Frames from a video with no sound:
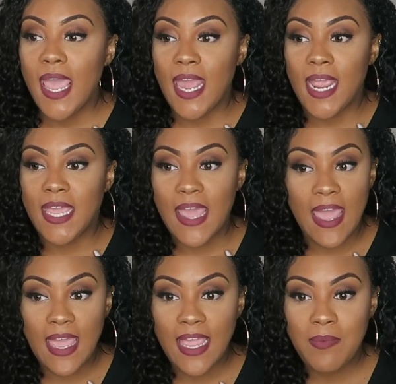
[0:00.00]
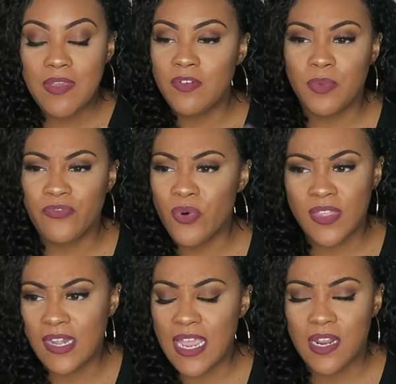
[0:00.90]
and it came even
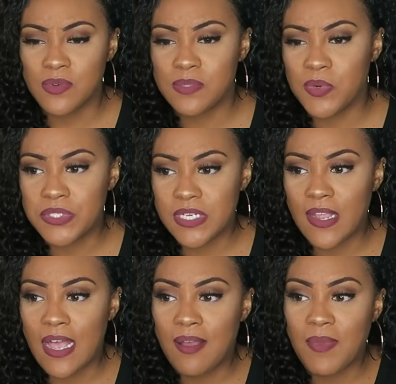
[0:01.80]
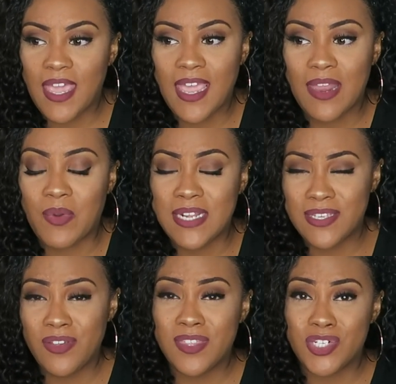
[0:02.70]
before the date it was supposed to come. And when I
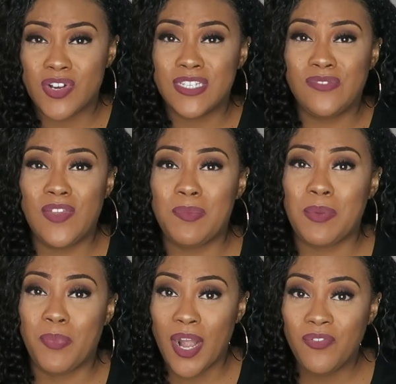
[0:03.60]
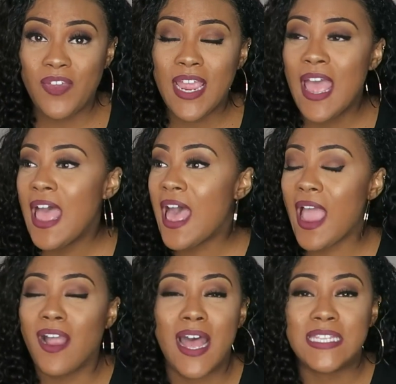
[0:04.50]
tell you the dress fit me perfect,
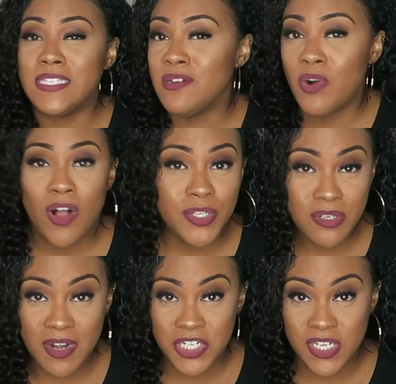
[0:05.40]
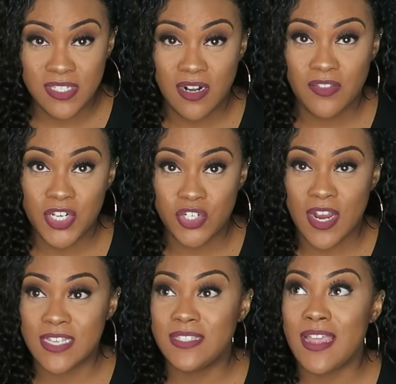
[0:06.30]
I got 0 alterations done on the
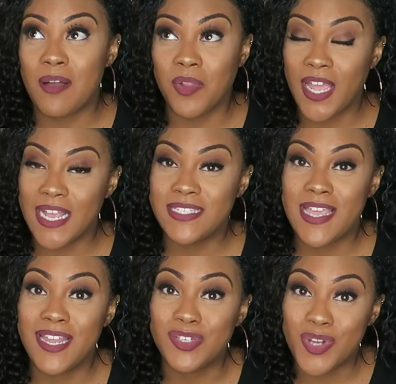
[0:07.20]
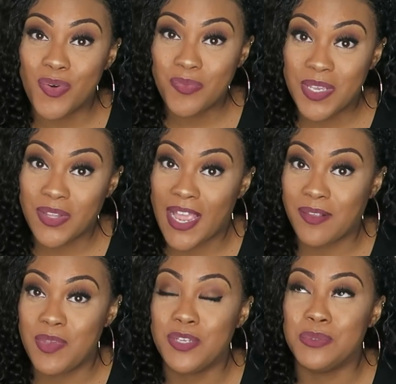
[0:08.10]
dress. Now, but like I said, don't be
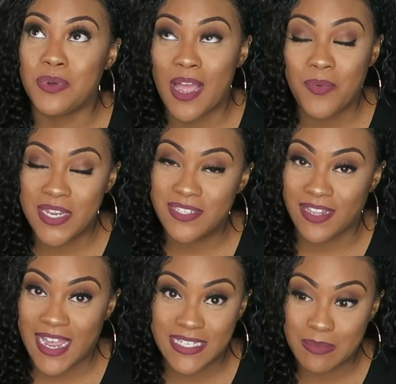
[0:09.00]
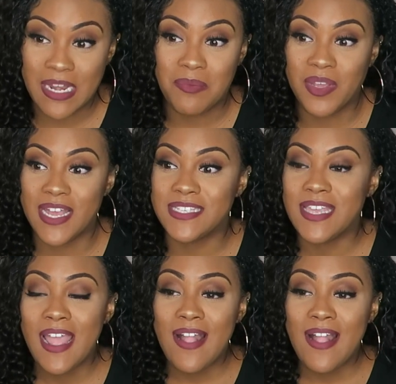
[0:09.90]
like me. Do not wait till the last minute, because